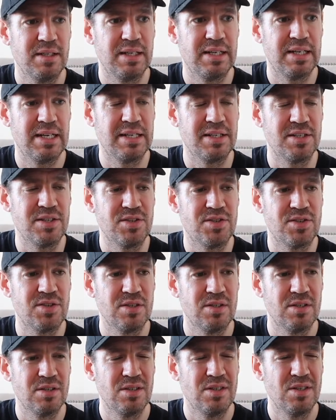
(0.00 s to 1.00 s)
and
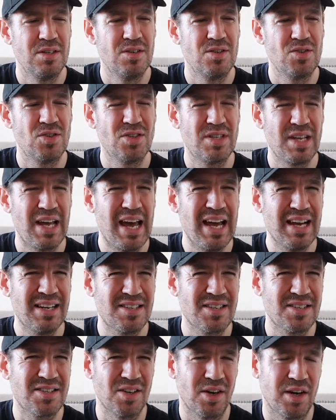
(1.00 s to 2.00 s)
just
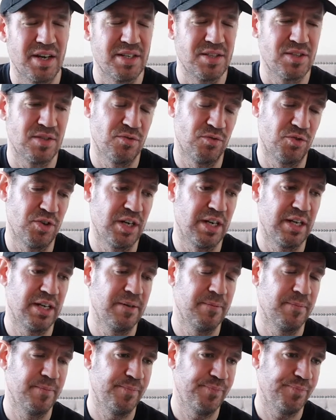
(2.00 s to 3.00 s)
exercise
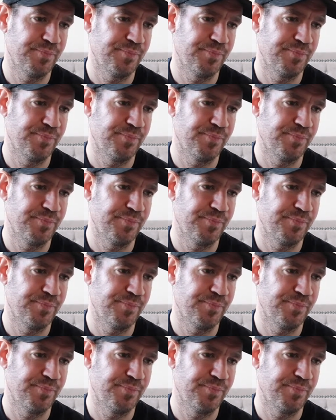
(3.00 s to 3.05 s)
really.